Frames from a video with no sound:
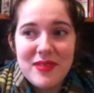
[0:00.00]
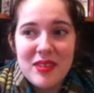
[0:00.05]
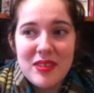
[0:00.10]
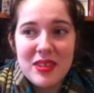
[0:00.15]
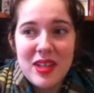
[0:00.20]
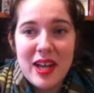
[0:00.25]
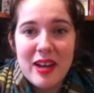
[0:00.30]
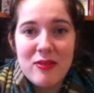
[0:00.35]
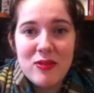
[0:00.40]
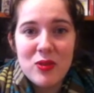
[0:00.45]

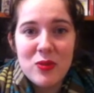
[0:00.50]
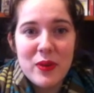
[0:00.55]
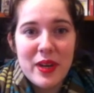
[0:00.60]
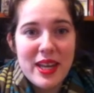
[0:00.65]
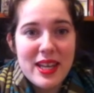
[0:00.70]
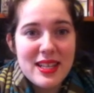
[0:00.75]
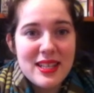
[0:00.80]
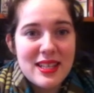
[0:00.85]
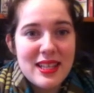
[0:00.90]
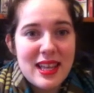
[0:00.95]
lot of the
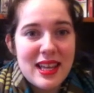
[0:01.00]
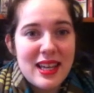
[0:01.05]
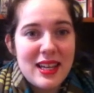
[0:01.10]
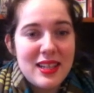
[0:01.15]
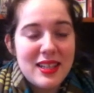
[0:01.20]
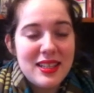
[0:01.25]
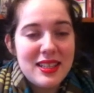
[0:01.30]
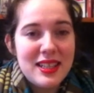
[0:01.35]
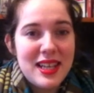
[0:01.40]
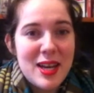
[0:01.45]
ways
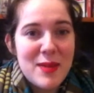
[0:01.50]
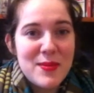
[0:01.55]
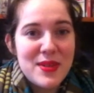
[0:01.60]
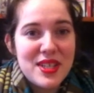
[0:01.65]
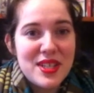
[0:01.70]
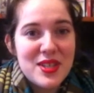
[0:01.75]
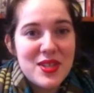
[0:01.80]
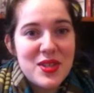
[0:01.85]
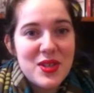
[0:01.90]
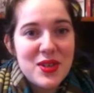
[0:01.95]
that
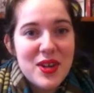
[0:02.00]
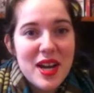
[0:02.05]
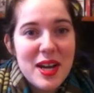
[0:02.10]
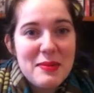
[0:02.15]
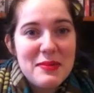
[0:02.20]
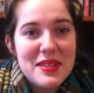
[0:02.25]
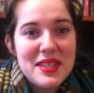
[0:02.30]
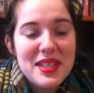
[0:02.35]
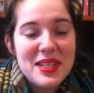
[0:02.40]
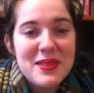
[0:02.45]
Gaiman
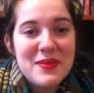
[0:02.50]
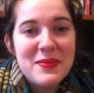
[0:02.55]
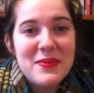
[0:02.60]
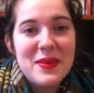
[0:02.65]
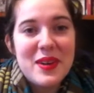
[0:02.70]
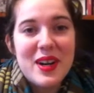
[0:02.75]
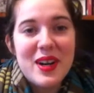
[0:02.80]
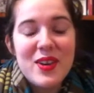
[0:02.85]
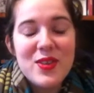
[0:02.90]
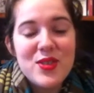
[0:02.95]
describes
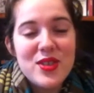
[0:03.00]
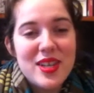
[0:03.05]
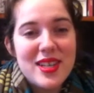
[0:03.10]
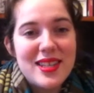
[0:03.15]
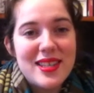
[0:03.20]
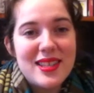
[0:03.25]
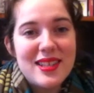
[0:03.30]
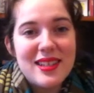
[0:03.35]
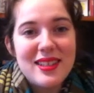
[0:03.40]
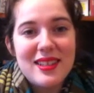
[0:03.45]
them are
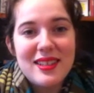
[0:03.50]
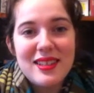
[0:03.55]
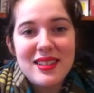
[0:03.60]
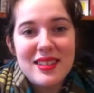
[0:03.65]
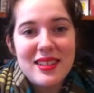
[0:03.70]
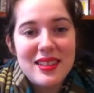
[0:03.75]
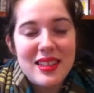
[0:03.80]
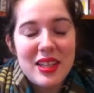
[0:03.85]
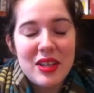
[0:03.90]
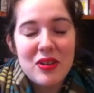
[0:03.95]
just
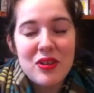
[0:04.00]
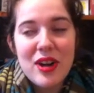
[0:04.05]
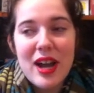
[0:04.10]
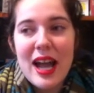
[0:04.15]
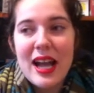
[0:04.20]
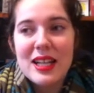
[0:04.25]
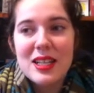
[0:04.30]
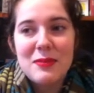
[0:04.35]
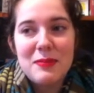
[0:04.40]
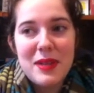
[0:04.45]
that
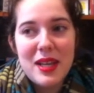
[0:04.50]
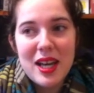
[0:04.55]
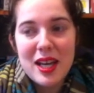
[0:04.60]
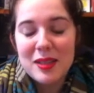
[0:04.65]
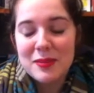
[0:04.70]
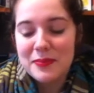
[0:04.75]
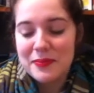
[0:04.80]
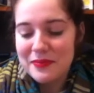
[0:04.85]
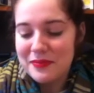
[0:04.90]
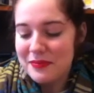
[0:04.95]
cracked me
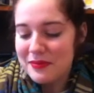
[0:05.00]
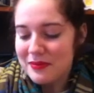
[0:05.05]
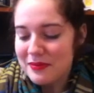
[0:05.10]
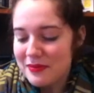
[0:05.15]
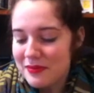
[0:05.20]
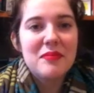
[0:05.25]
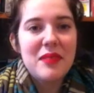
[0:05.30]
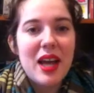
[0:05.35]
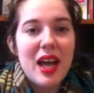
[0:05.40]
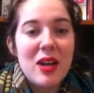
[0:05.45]
up.
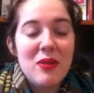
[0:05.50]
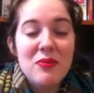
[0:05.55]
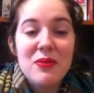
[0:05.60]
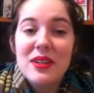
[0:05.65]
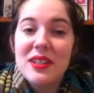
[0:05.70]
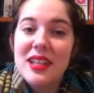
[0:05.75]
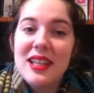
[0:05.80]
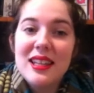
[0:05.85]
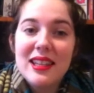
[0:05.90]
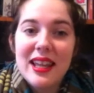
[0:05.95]
I
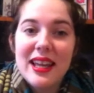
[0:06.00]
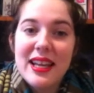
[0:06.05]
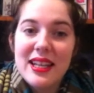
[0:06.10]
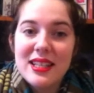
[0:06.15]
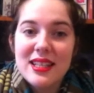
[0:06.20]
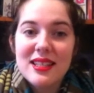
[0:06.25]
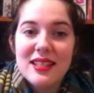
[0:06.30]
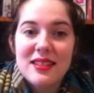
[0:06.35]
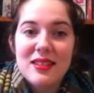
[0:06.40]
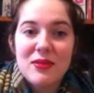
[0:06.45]
really
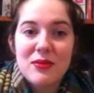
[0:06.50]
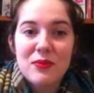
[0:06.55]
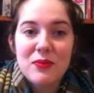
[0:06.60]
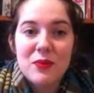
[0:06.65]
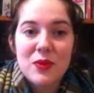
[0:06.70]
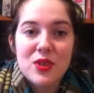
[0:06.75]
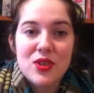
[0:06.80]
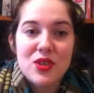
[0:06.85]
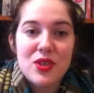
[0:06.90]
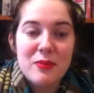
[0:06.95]
liked
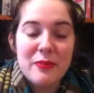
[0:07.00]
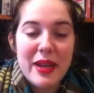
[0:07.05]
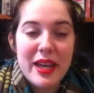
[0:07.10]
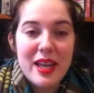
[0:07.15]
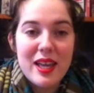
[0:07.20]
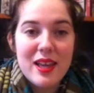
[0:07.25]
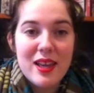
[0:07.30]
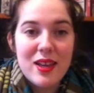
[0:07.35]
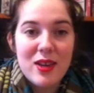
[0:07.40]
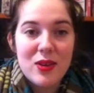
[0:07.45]
Richard
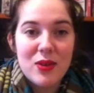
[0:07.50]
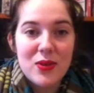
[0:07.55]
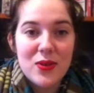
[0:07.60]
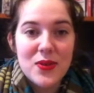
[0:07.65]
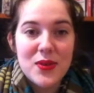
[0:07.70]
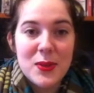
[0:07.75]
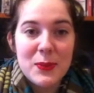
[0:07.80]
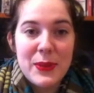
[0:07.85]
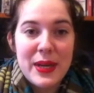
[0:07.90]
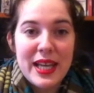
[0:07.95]
Mayhew,
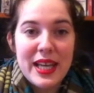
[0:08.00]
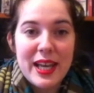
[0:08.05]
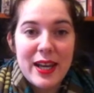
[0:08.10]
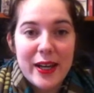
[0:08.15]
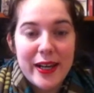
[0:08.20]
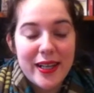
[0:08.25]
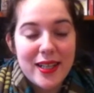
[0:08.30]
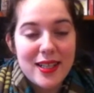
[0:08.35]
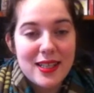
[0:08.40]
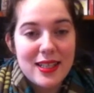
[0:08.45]
who's the main
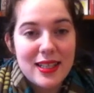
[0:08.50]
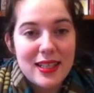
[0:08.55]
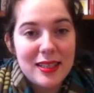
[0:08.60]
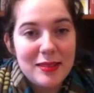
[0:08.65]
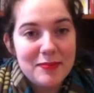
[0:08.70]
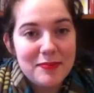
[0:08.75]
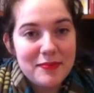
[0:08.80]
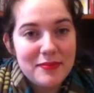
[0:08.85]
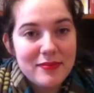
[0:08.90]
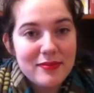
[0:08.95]

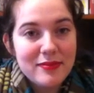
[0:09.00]
character.